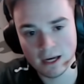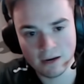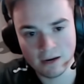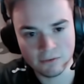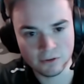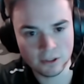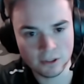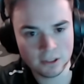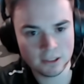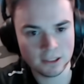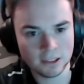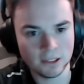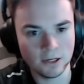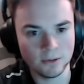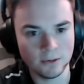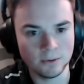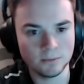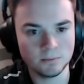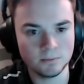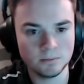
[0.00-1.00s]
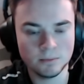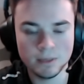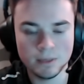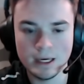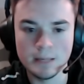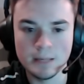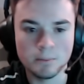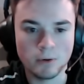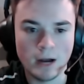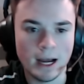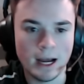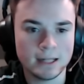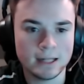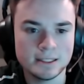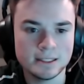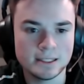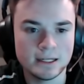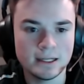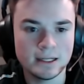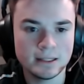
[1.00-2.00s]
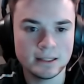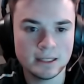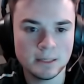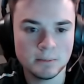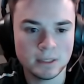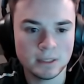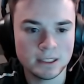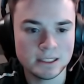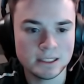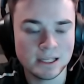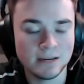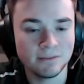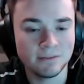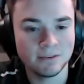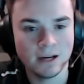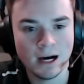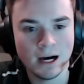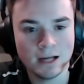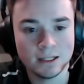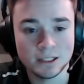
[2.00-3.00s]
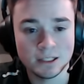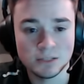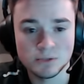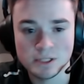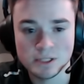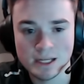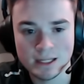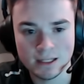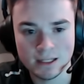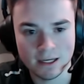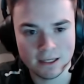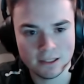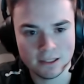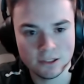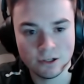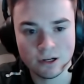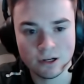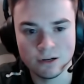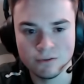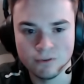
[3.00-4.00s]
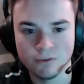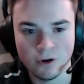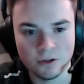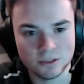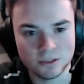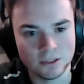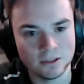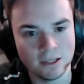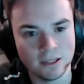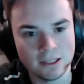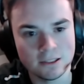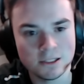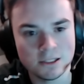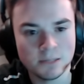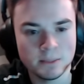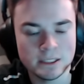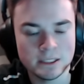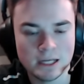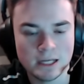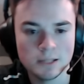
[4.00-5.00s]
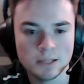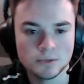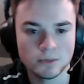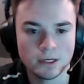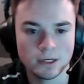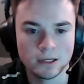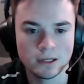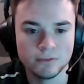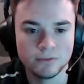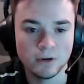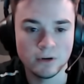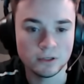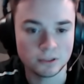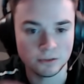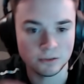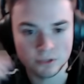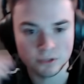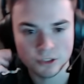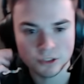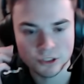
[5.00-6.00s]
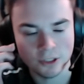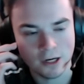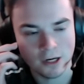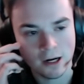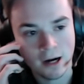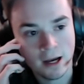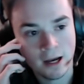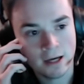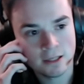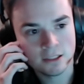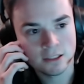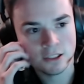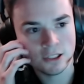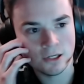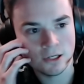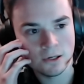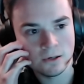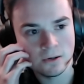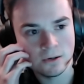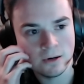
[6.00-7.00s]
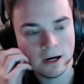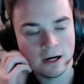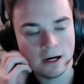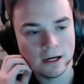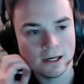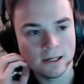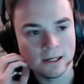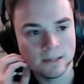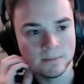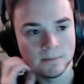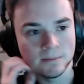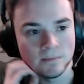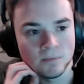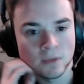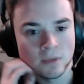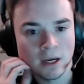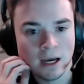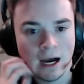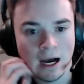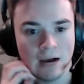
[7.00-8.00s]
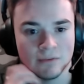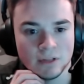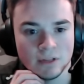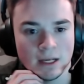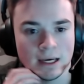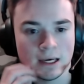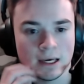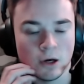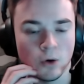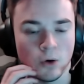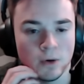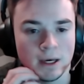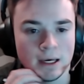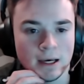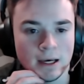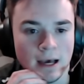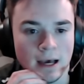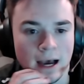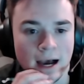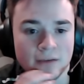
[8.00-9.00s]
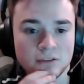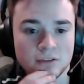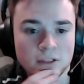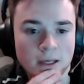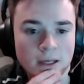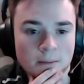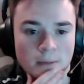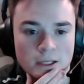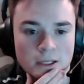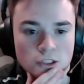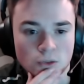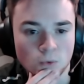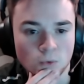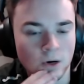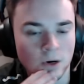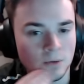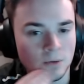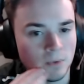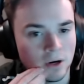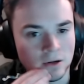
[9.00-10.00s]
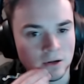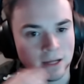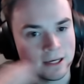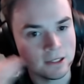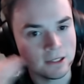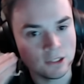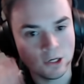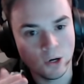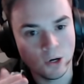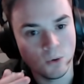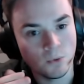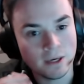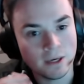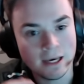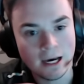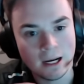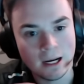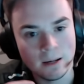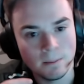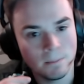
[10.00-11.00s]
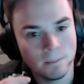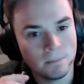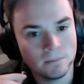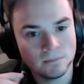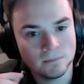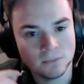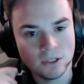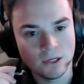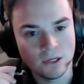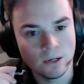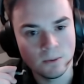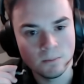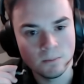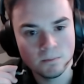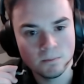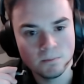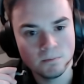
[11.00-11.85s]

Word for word: effort, you know, in practice anything because if not like you said like you're going to falter. Like there's going to be times where you're going to falter for sure. So um, I feel like going after like major one, we were like, yo, we gotta, you know,